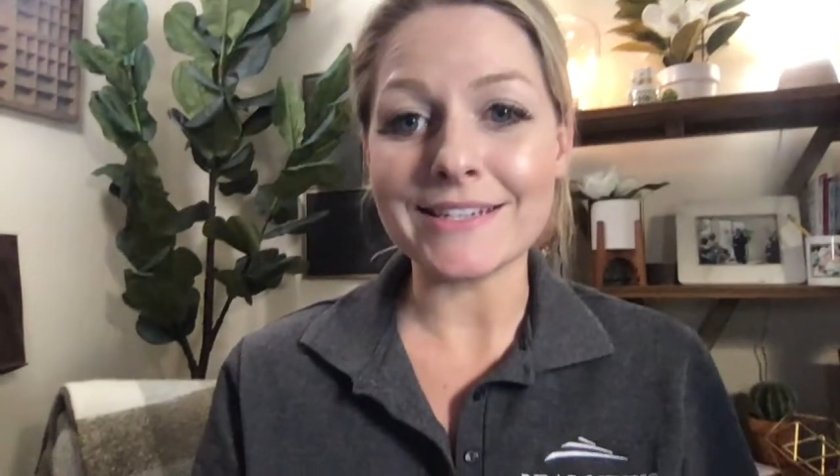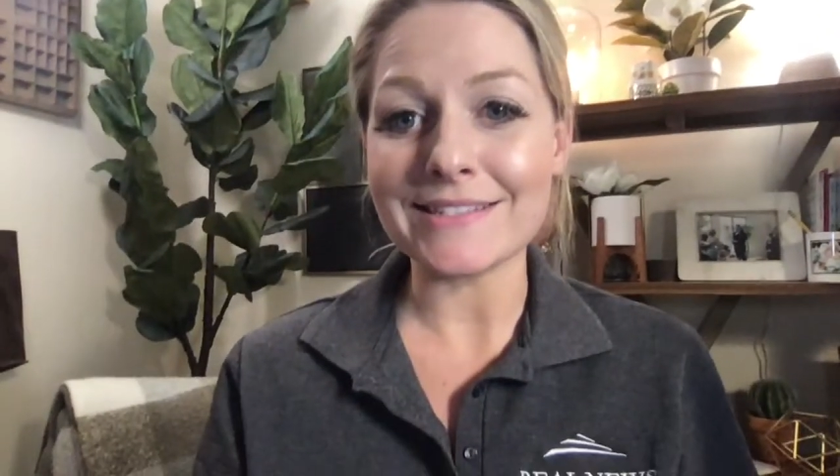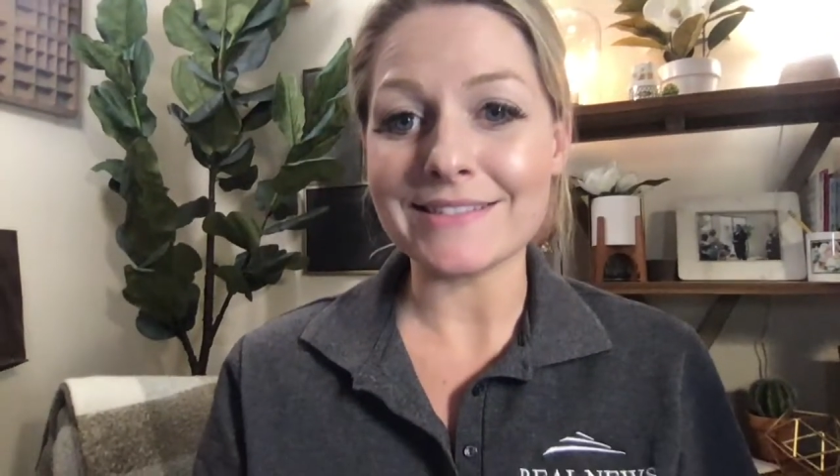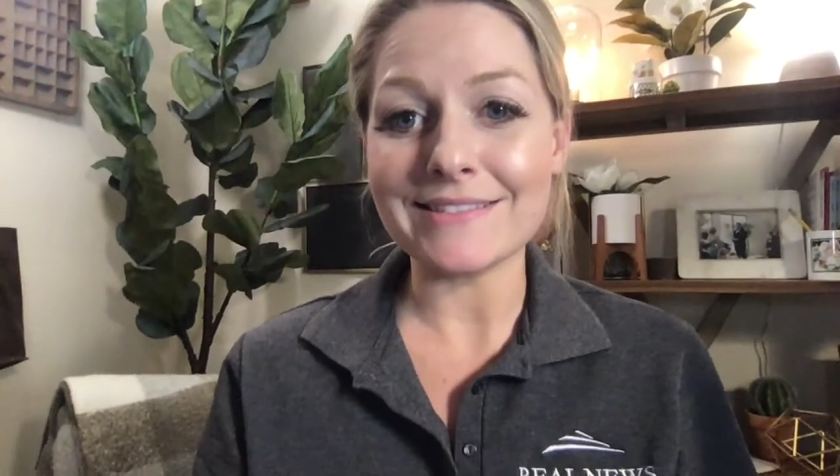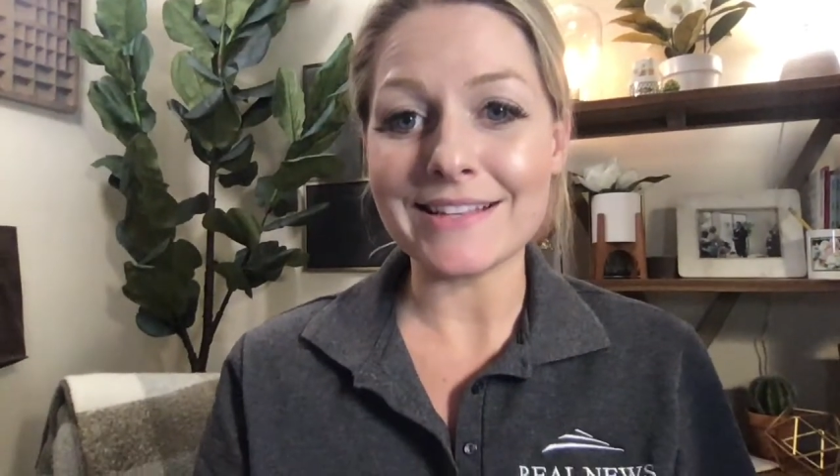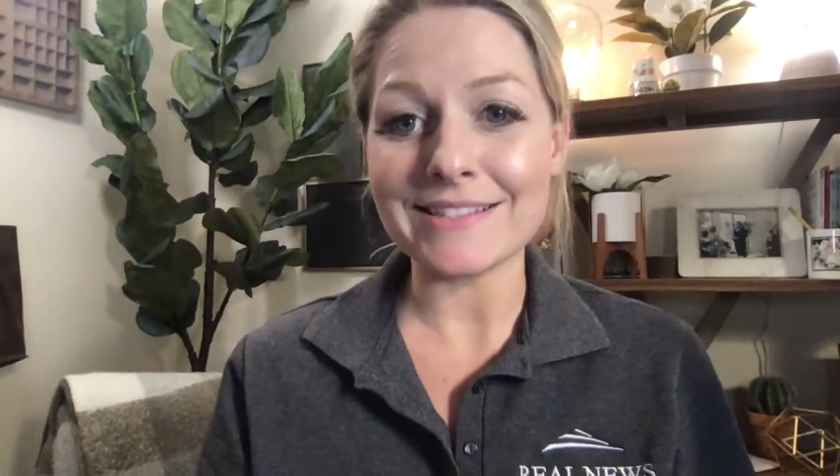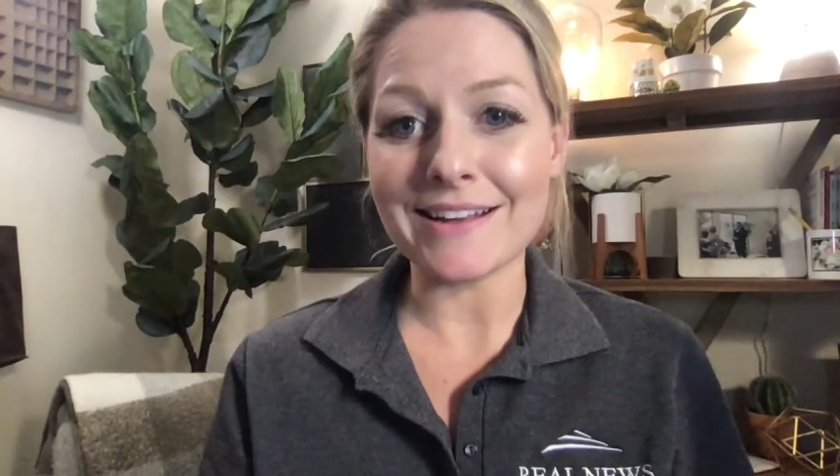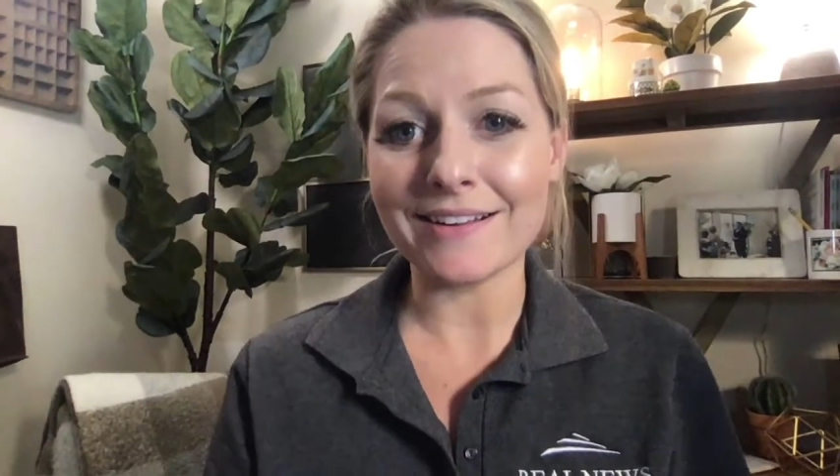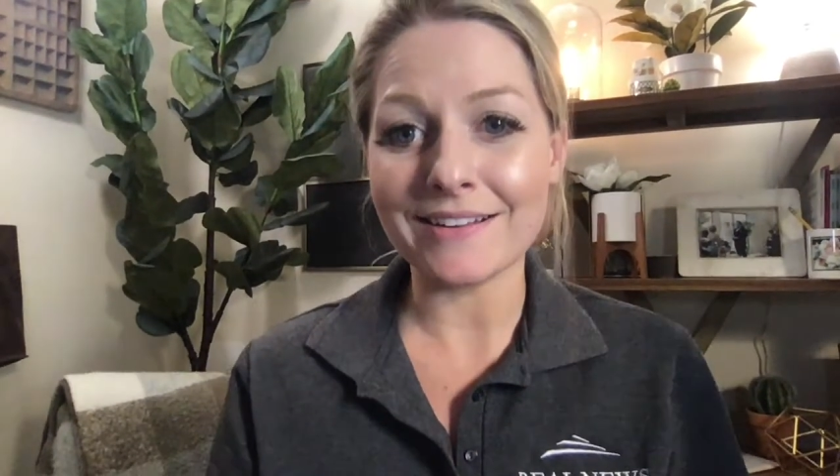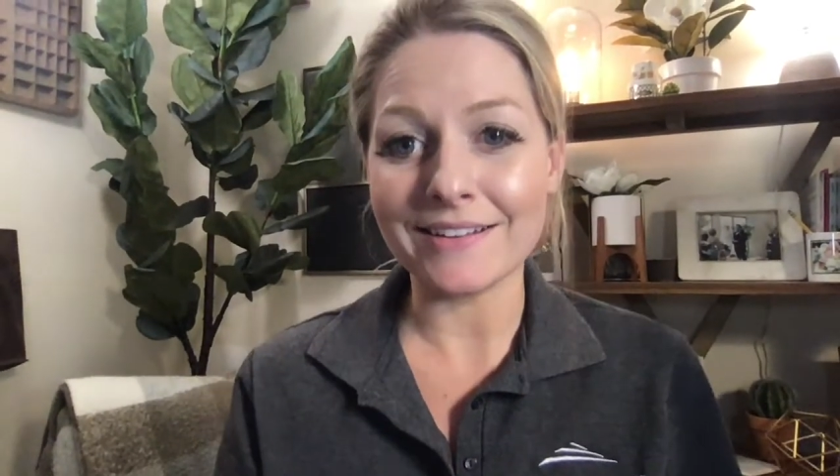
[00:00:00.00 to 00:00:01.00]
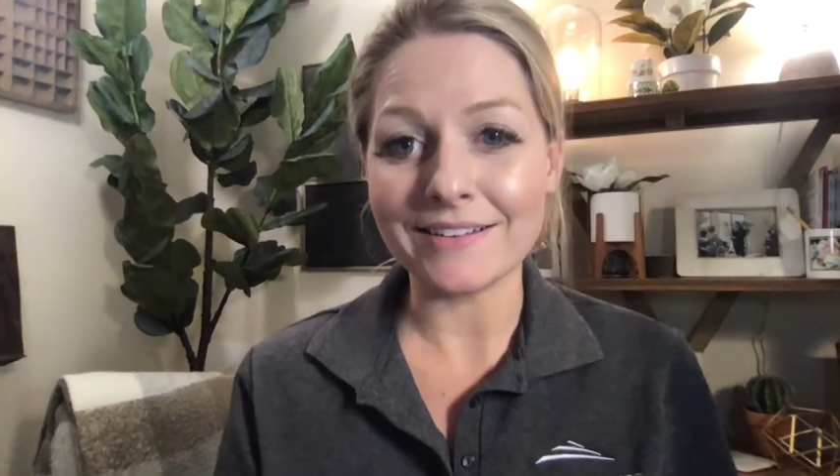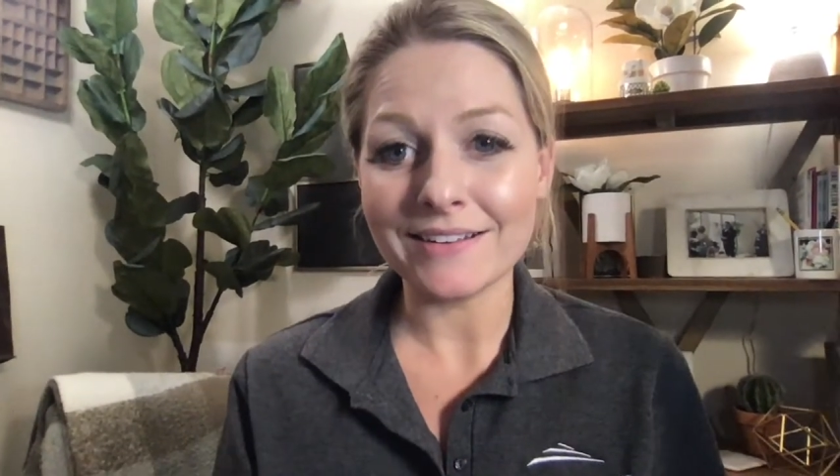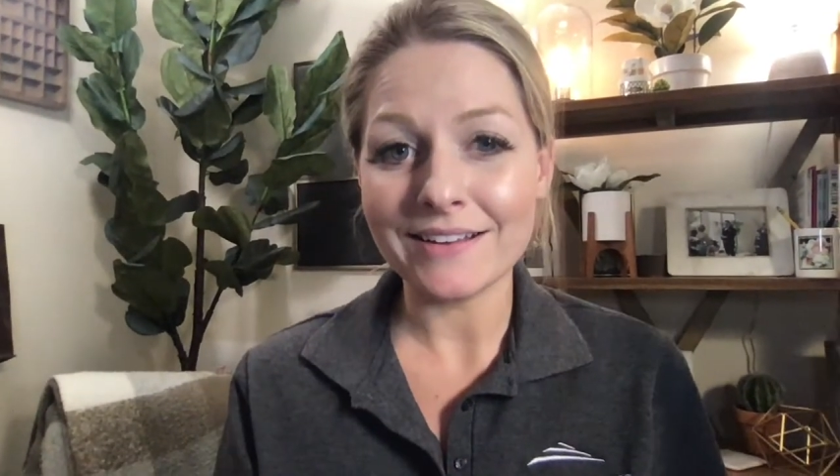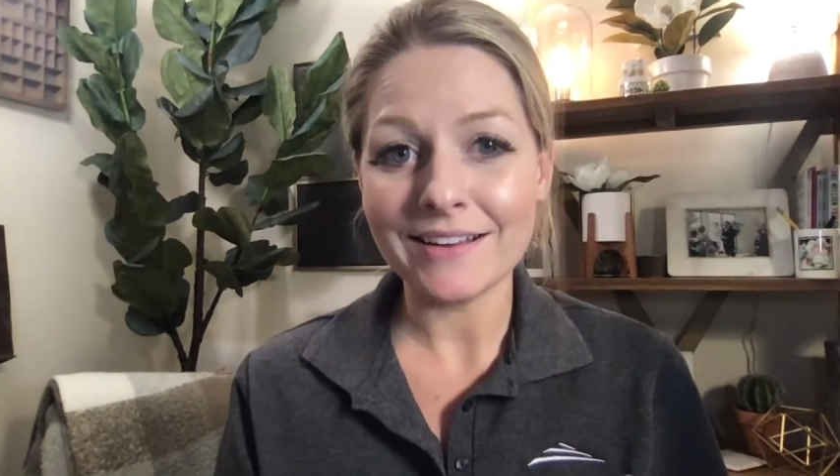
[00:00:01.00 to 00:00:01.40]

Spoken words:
just, it's not gonna